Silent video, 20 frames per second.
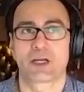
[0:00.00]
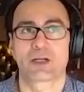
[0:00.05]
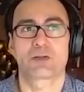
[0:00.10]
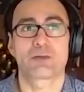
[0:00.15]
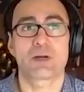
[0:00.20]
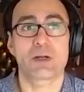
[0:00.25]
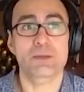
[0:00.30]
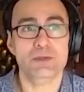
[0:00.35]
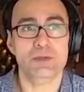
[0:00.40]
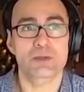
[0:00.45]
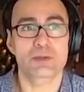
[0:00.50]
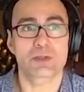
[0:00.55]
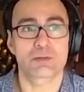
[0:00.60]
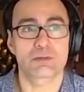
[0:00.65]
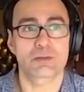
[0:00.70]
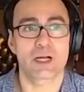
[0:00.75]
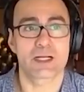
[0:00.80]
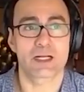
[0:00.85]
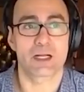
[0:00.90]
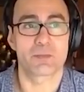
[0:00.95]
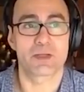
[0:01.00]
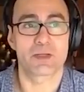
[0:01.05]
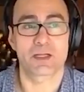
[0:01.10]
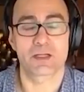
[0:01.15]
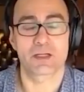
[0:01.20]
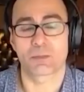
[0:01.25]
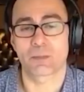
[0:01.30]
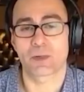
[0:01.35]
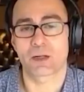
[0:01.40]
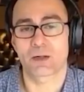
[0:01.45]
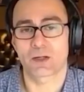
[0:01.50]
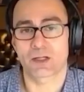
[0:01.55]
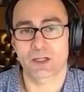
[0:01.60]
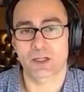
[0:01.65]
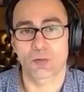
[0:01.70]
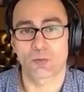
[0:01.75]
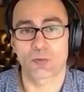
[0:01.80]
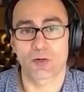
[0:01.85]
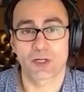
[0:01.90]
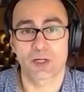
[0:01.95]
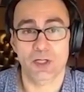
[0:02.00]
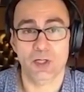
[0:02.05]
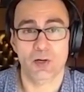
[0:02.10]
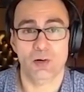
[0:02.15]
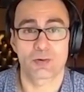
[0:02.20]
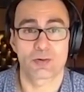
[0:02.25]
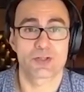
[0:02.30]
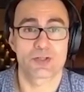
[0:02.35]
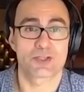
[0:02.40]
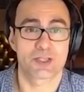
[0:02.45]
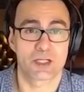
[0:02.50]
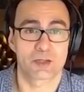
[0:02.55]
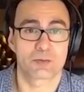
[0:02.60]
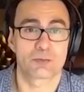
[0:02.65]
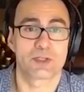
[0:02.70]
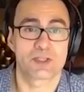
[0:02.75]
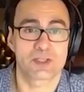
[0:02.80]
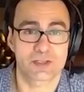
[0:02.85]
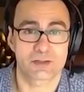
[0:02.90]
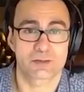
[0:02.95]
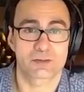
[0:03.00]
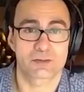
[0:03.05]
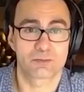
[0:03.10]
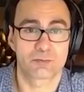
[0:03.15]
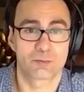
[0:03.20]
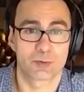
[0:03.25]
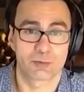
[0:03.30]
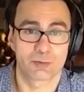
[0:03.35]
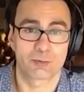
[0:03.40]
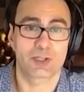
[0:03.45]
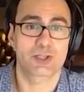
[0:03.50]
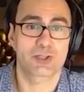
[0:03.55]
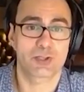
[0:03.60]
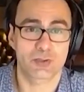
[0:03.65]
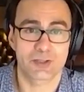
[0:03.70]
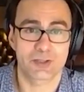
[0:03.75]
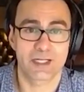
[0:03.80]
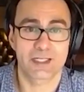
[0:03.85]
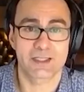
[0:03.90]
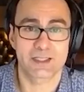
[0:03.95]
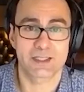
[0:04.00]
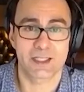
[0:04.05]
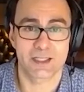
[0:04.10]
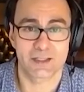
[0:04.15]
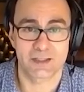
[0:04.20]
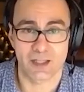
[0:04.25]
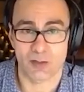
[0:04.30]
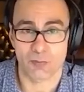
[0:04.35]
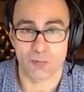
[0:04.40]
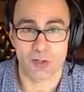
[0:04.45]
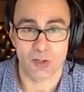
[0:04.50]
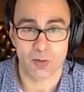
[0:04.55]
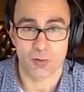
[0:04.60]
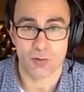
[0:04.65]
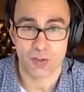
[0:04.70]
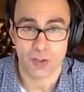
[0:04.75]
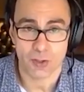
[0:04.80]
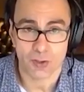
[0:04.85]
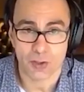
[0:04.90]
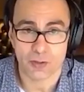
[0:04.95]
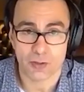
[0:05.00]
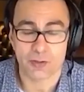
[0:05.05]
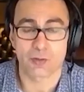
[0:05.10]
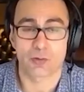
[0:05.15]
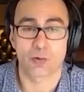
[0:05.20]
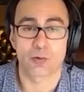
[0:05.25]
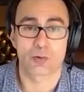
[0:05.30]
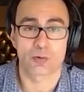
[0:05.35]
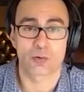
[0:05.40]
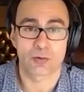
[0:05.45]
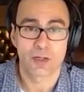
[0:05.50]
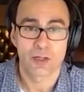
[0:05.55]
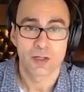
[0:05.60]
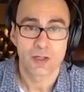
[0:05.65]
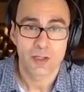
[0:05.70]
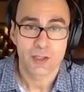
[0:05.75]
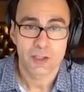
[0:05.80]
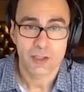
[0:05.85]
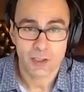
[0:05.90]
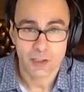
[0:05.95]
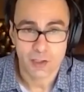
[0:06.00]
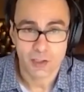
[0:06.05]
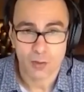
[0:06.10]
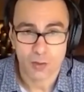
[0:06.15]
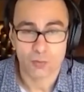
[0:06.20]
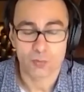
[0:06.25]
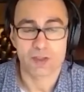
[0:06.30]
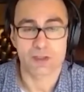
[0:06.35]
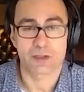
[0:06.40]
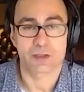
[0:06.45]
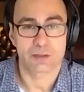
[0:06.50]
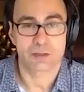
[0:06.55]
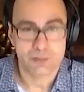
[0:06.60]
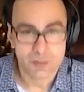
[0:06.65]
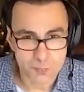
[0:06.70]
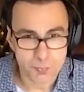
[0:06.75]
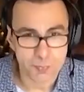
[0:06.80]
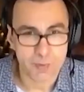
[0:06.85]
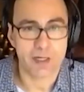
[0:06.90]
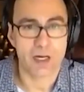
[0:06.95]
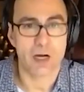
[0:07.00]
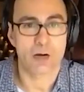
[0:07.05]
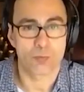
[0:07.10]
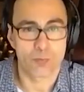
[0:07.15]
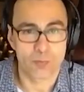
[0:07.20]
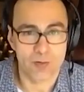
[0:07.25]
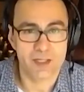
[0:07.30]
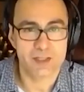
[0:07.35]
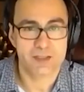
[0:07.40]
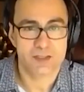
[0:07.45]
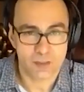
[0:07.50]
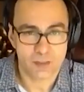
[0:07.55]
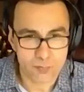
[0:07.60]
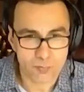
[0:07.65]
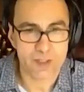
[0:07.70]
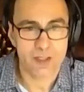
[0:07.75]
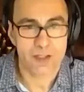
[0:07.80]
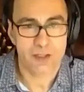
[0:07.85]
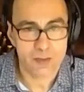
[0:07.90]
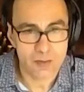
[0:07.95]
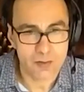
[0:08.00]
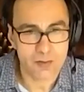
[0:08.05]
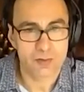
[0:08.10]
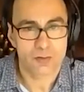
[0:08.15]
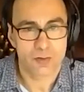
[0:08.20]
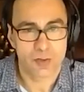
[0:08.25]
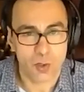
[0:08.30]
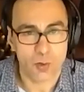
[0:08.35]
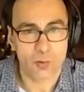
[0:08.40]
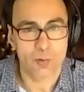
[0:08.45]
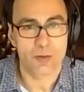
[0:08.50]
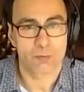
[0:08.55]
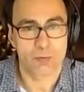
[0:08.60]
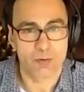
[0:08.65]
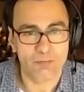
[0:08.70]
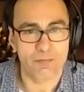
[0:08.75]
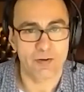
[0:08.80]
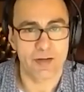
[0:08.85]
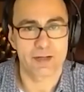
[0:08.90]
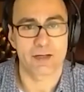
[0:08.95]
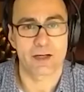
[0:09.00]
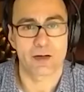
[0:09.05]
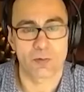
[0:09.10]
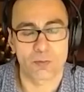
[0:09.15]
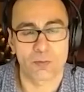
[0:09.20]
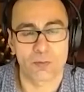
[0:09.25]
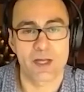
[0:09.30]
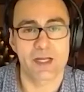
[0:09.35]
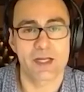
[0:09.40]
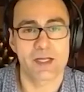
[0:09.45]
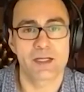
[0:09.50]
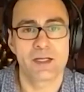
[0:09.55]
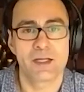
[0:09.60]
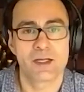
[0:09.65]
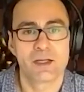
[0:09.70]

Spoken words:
You're absolutely right. I mean, in America, we're encouraged that when we turn 18, that we go on our own, you know, we spread our wings and we go and we find our way